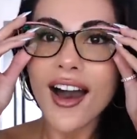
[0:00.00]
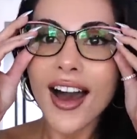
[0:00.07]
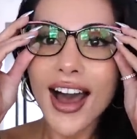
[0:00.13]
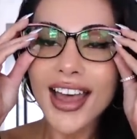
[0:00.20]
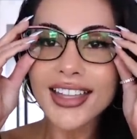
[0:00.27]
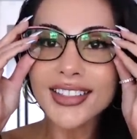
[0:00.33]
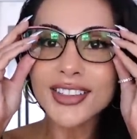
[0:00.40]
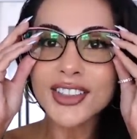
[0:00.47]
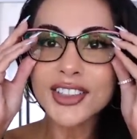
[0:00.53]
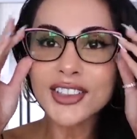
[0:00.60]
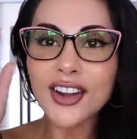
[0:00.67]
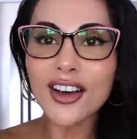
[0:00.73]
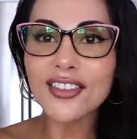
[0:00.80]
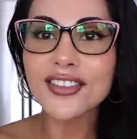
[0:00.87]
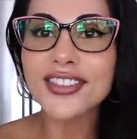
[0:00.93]
I
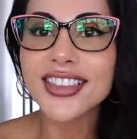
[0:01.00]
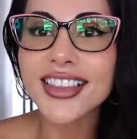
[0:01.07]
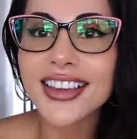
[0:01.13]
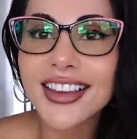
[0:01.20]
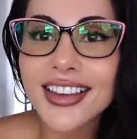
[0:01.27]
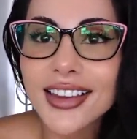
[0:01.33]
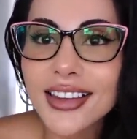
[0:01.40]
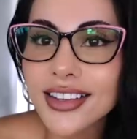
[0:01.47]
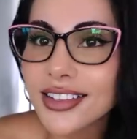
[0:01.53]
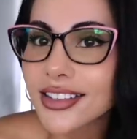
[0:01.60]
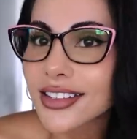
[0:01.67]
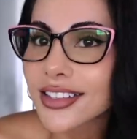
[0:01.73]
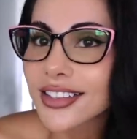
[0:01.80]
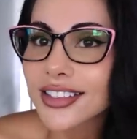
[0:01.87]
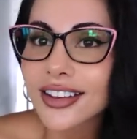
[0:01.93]
love
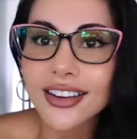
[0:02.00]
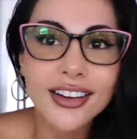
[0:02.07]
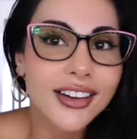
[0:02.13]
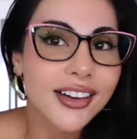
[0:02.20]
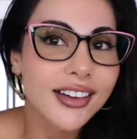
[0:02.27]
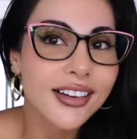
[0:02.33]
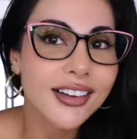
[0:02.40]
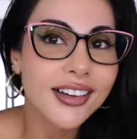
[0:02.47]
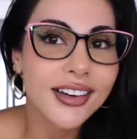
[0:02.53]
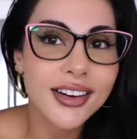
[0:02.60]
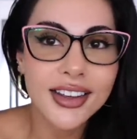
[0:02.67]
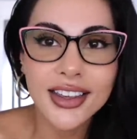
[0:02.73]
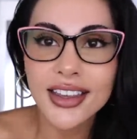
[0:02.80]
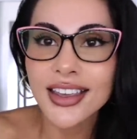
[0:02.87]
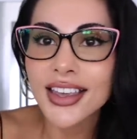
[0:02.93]
these.
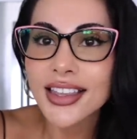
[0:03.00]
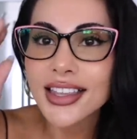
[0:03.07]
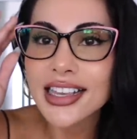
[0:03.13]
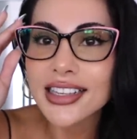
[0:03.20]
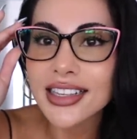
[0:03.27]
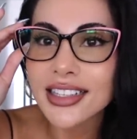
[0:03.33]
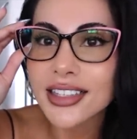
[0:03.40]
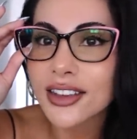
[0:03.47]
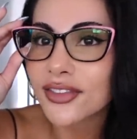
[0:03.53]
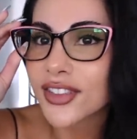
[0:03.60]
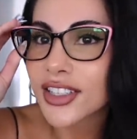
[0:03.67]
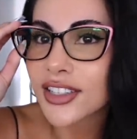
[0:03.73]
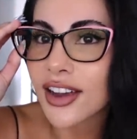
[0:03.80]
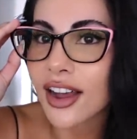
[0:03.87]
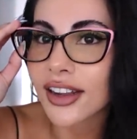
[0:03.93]
This is the
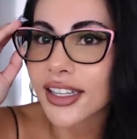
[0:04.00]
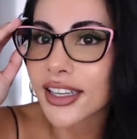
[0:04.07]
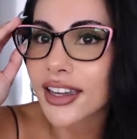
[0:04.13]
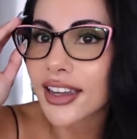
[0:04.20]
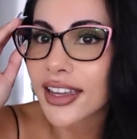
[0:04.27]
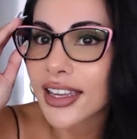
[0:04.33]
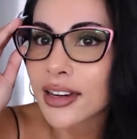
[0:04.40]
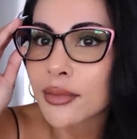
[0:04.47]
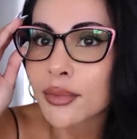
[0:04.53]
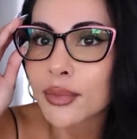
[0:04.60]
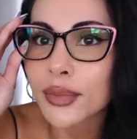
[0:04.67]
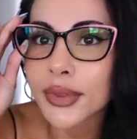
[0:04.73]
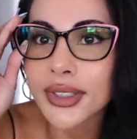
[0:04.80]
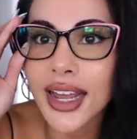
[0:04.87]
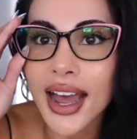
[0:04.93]
Fidelia in
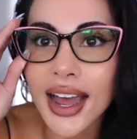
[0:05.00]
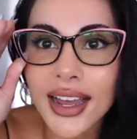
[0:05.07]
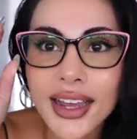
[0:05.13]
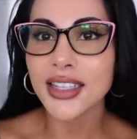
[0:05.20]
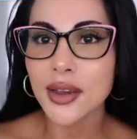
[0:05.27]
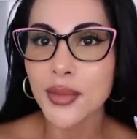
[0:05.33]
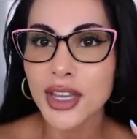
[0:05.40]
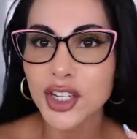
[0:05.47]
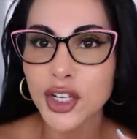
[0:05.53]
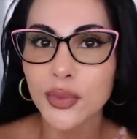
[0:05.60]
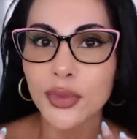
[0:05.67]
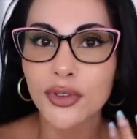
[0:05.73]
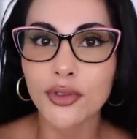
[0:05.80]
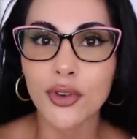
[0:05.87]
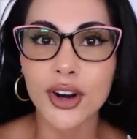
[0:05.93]
black. As I
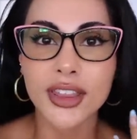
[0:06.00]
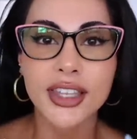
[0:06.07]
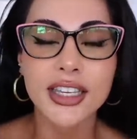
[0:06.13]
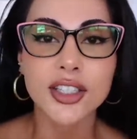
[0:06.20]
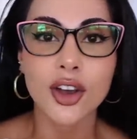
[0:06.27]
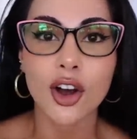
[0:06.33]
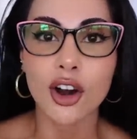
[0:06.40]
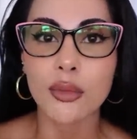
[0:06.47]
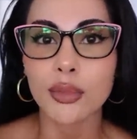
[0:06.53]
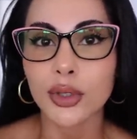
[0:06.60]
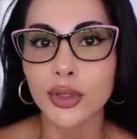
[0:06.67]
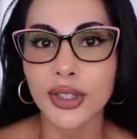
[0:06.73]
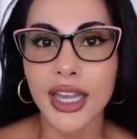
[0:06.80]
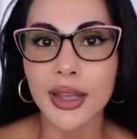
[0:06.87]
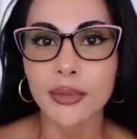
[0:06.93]
mentioned before, these are
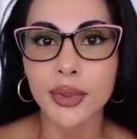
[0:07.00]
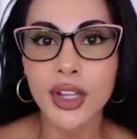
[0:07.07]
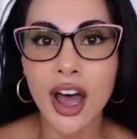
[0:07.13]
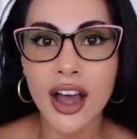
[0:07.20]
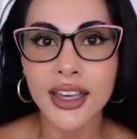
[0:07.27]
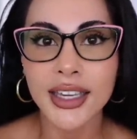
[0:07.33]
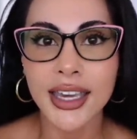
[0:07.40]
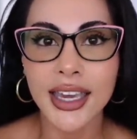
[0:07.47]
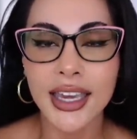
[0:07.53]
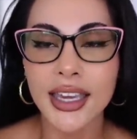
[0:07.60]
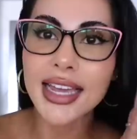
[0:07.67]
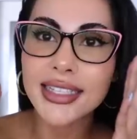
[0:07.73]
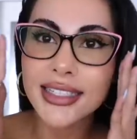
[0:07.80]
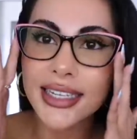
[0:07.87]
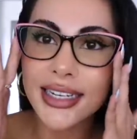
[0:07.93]
blue light blocking.
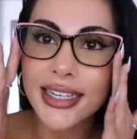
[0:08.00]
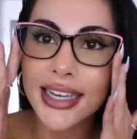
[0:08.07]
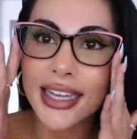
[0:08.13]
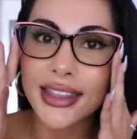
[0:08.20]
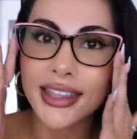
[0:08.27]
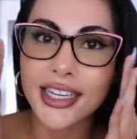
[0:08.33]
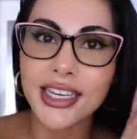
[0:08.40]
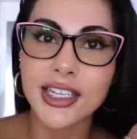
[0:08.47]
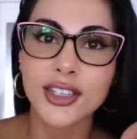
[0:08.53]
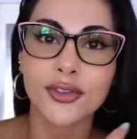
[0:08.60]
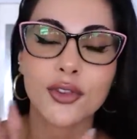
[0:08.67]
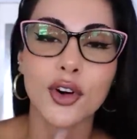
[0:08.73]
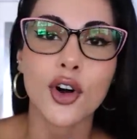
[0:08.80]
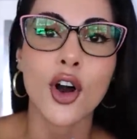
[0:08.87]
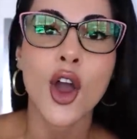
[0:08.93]
I did get these
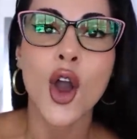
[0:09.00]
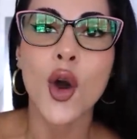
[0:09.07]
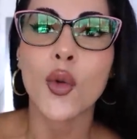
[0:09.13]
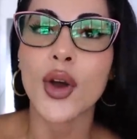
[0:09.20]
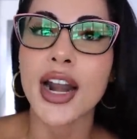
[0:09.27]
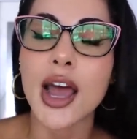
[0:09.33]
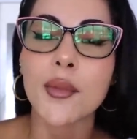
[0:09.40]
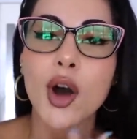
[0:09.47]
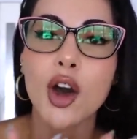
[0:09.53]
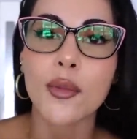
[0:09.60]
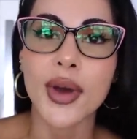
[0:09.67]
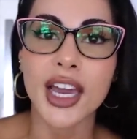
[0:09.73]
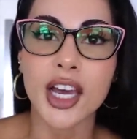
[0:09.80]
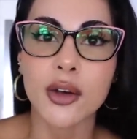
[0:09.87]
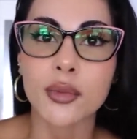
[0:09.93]
for when I'm on
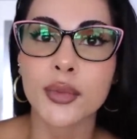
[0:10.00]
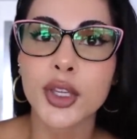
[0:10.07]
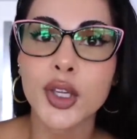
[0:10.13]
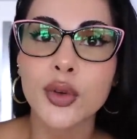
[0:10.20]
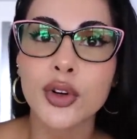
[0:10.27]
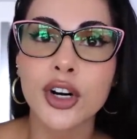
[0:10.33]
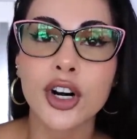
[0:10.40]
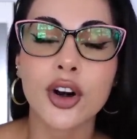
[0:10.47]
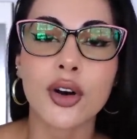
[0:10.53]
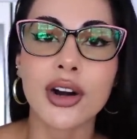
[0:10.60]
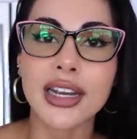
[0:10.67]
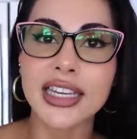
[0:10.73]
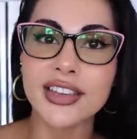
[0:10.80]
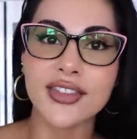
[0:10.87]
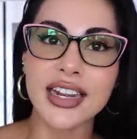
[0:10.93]
my computer
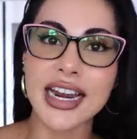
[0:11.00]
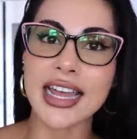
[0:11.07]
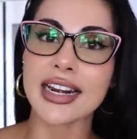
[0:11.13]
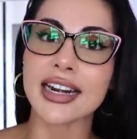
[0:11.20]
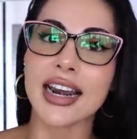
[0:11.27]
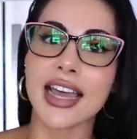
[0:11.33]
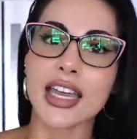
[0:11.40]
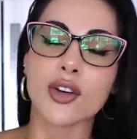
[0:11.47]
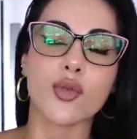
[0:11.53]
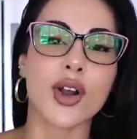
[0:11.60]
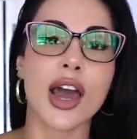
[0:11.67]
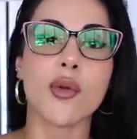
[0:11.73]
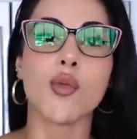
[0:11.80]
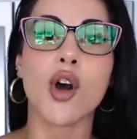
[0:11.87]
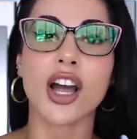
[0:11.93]
or even at night
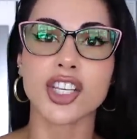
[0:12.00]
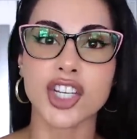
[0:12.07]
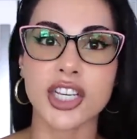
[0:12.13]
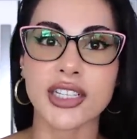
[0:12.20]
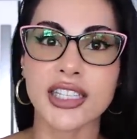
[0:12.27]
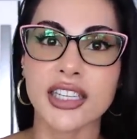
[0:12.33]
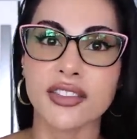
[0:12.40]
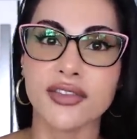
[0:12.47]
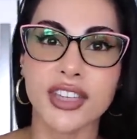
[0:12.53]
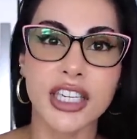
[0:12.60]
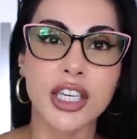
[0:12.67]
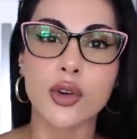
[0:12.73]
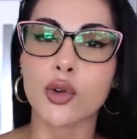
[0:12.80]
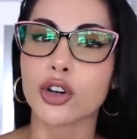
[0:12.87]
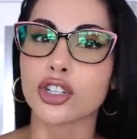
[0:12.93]
when I'm watching
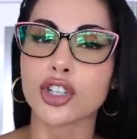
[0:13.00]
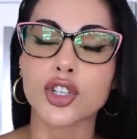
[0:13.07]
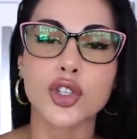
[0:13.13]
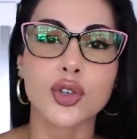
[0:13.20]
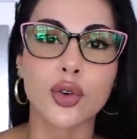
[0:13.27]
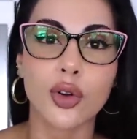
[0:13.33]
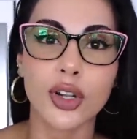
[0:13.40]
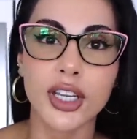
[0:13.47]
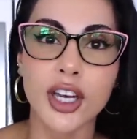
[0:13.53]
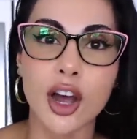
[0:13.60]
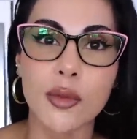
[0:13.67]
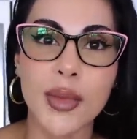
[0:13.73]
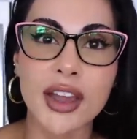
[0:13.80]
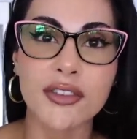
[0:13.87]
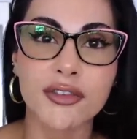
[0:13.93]
TV or just scrolling
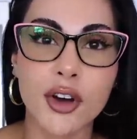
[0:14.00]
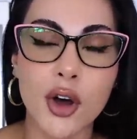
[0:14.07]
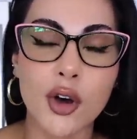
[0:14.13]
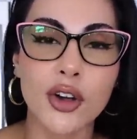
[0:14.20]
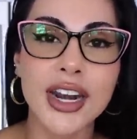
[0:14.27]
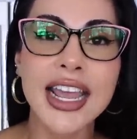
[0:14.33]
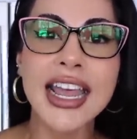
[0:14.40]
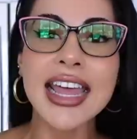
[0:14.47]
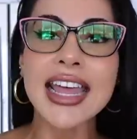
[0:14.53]
on my phone.